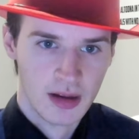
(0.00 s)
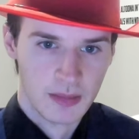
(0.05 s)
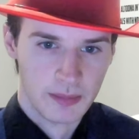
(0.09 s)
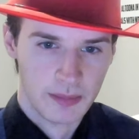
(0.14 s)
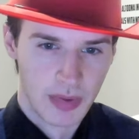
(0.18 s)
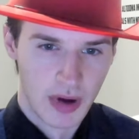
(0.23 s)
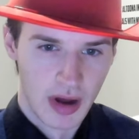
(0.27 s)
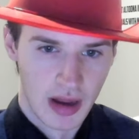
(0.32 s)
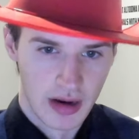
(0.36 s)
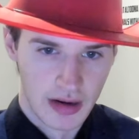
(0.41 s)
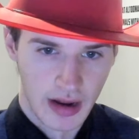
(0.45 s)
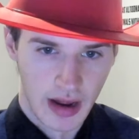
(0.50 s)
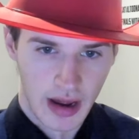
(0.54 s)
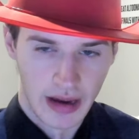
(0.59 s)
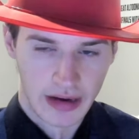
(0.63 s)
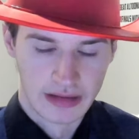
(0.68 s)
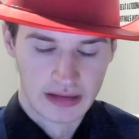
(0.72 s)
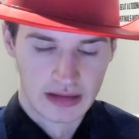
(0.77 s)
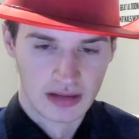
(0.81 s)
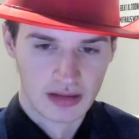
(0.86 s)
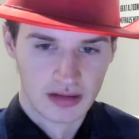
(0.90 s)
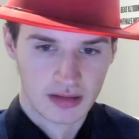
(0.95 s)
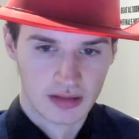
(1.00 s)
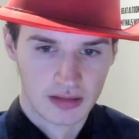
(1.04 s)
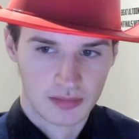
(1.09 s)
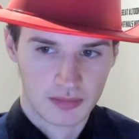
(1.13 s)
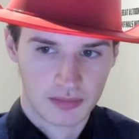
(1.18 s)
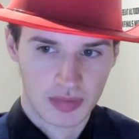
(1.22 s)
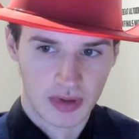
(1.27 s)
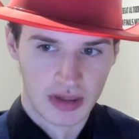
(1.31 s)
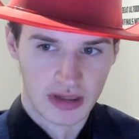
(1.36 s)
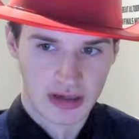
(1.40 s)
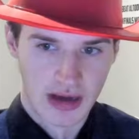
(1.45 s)
but I can
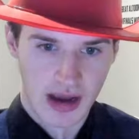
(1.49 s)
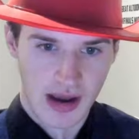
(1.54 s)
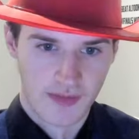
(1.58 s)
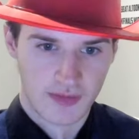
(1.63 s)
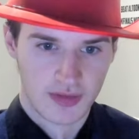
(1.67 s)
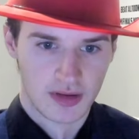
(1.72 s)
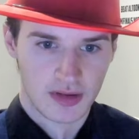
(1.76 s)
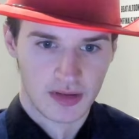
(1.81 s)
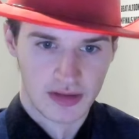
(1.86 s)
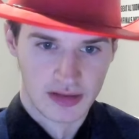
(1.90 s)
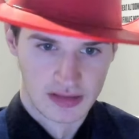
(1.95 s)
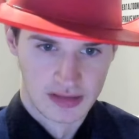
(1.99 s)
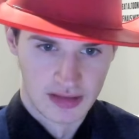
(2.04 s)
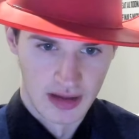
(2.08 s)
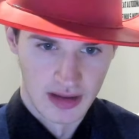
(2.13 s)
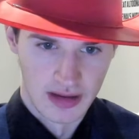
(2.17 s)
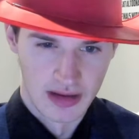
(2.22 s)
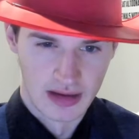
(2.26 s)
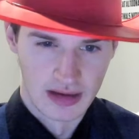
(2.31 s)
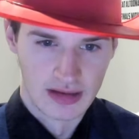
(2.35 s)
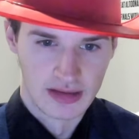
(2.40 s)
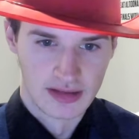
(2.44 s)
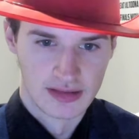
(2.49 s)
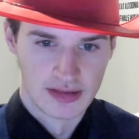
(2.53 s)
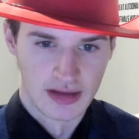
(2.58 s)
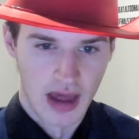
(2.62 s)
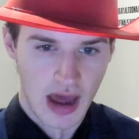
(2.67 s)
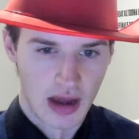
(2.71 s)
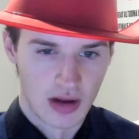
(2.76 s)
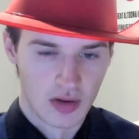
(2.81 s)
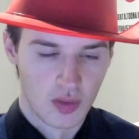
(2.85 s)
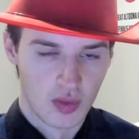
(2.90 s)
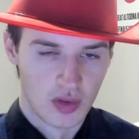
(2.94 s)
pretty confidently say that he's
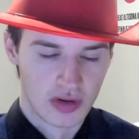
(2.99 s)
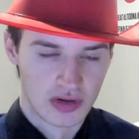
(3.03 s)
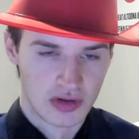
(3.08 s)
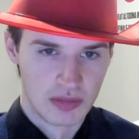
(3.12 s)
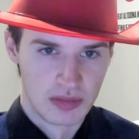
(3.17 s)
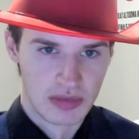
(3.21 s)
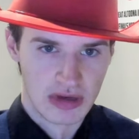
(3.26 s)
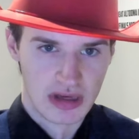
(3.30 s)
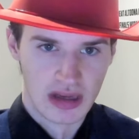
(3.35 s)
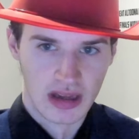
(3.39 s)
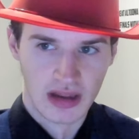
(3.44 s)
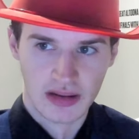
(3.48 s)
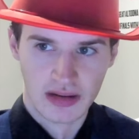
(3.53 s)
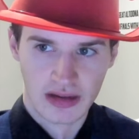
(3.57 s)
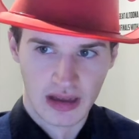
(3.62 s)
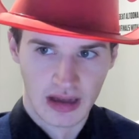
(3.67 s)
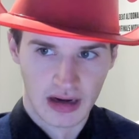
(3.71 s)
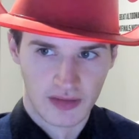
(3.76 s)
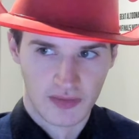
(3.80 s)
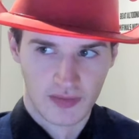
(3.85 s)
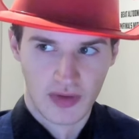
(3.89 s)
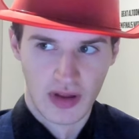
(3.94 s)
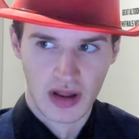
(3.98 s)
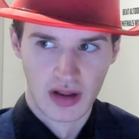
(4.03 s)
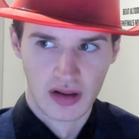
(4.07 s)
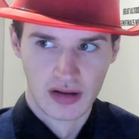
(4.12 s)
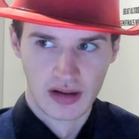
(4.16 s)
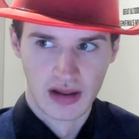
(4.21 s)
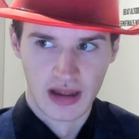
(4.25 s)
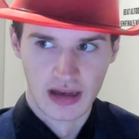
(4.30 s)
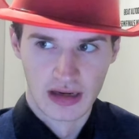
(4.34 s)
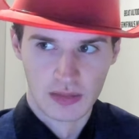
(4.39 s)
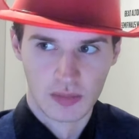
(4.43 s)
not going to be in the
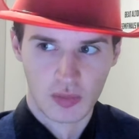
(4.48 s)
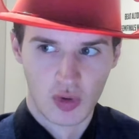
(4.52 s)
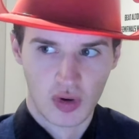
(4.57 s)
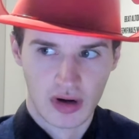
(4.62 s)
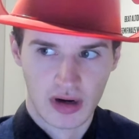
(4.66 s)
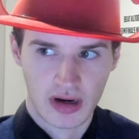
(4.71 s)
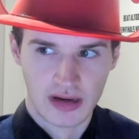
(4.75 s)
NFL anymore.